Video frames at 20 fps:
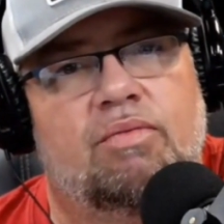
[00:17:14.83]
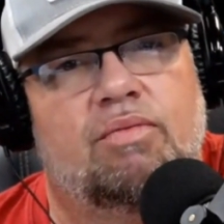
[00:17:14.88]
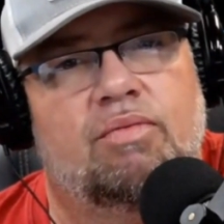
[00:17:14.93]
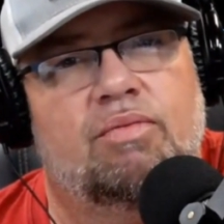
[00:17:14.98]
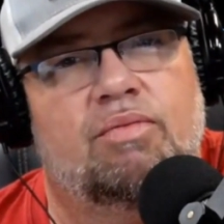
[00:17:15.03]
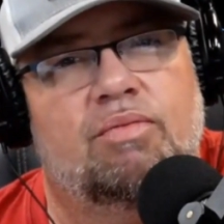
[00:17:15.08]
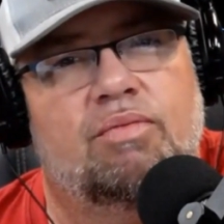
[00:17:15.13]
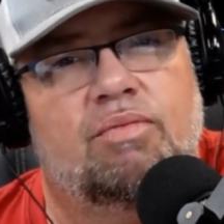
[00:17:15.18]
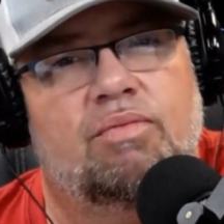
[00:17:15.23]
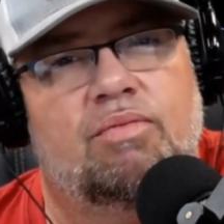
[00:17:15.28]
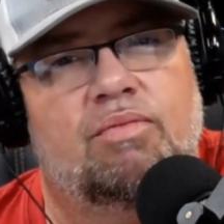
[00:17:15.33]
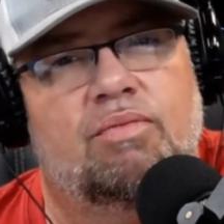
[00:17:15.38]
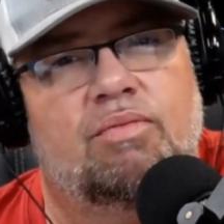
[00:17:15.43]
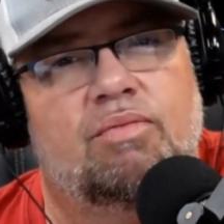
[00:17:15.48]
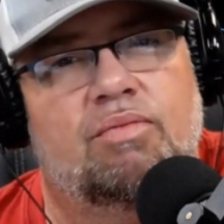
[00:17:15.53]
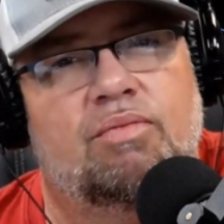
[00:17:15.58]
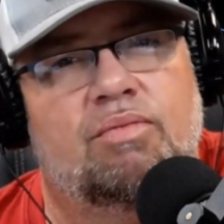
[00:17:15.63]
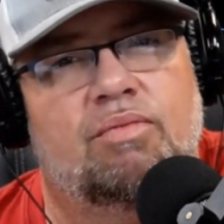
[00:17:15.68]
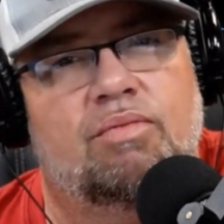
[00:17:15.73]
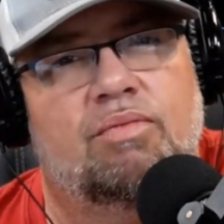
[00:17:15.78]

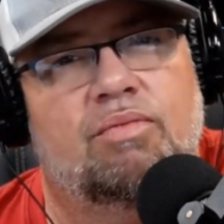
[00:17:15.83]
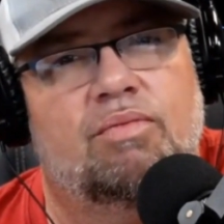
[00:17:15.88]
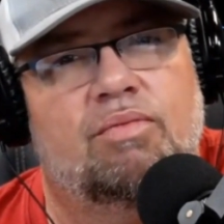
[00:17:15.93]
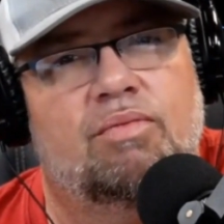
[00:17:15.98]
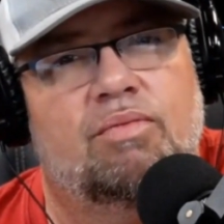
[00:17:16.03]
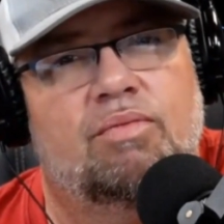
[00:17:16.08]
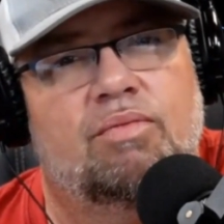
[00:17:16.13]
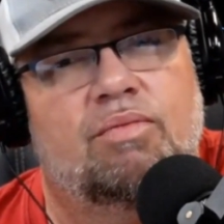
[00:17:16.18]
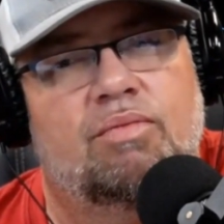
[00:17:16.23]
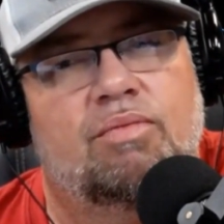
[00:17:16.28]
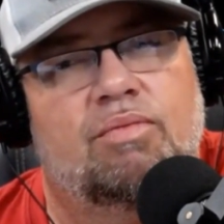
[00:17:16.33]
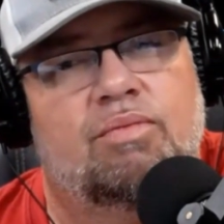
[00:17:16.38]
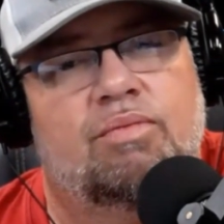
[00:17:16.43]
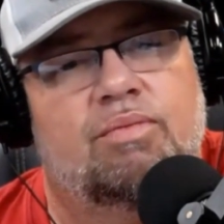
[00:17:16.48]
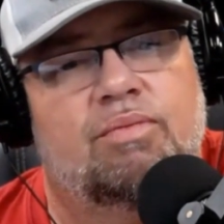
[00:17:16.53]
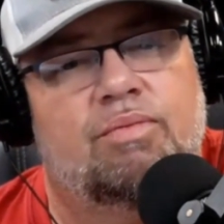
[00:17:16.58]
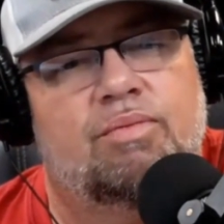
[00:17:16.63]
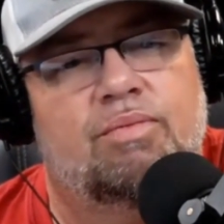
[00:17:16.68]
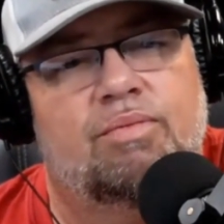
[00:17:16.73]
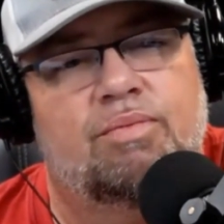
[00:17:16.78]

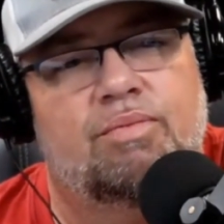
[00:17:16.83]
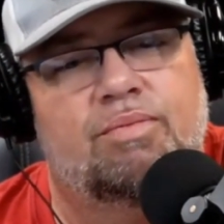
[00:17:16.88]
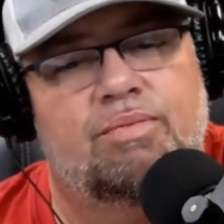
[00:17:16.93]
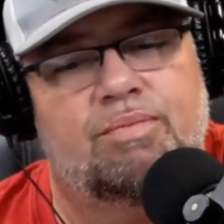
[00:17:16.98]
No one is speaking in this clip.